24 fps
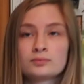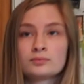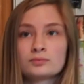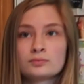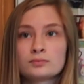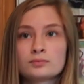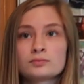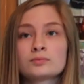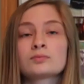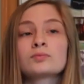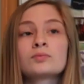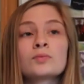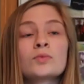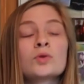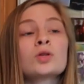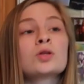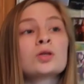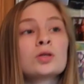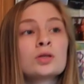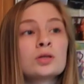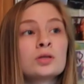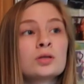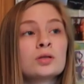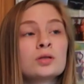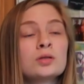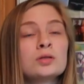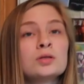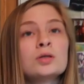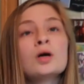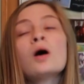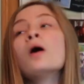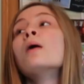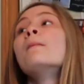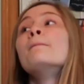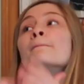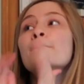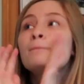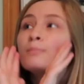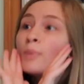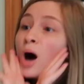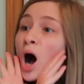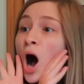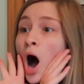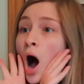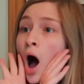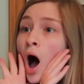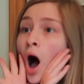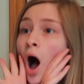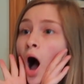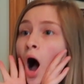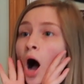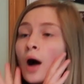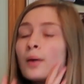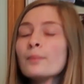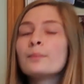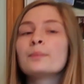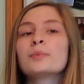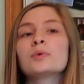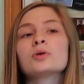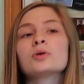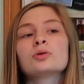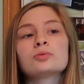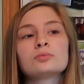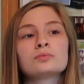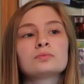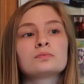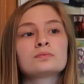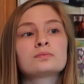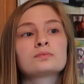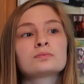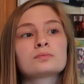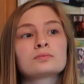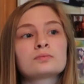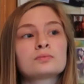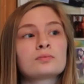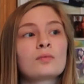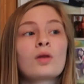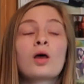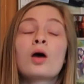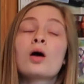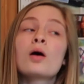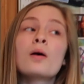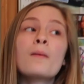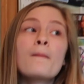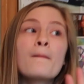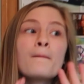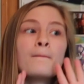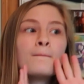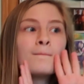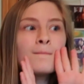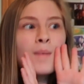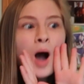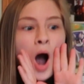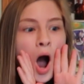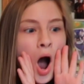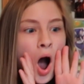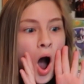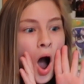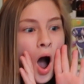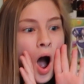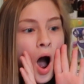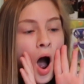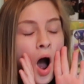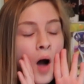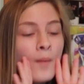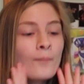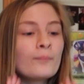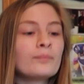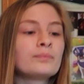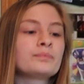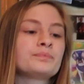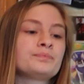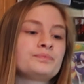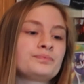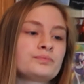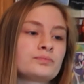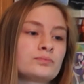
a seat, and I yell for my mom because I don't know how to cook many